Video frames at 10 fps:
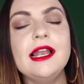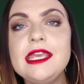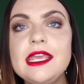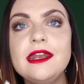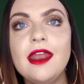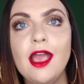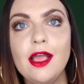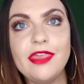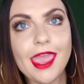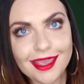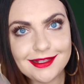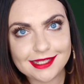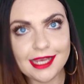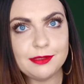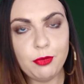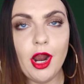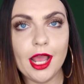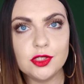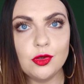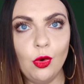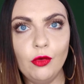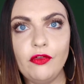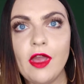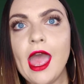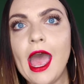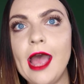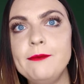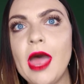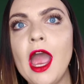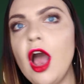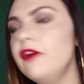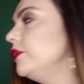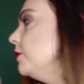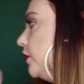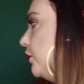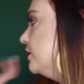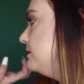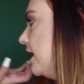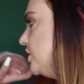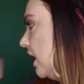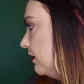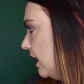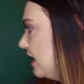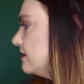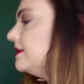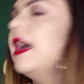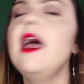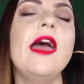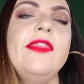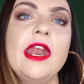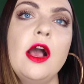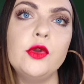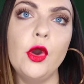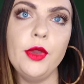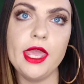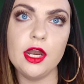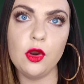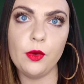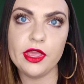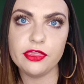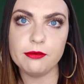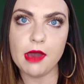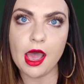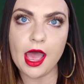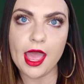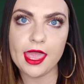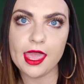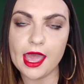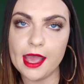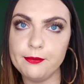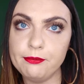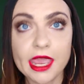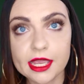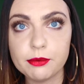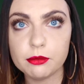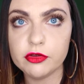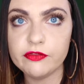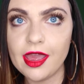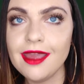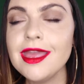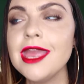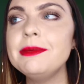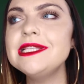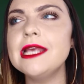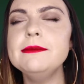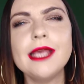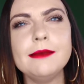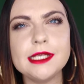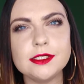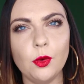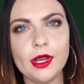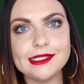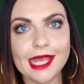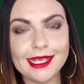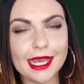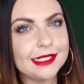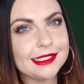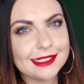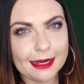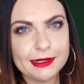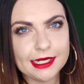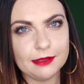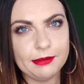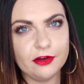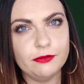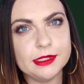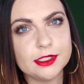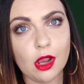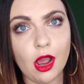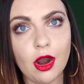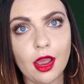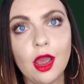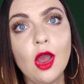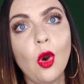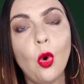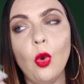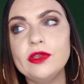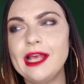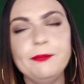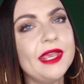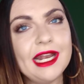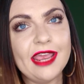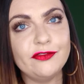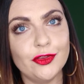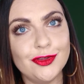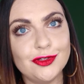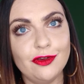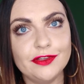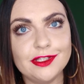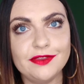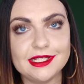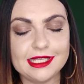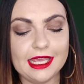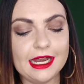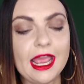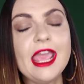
clean the excess product off. Um, I often will use my gel cleanser and then I'll go in with my um, makeup remover. But sometimes there's always like a stubborn little bit of mascara or something left on the surface of the skin.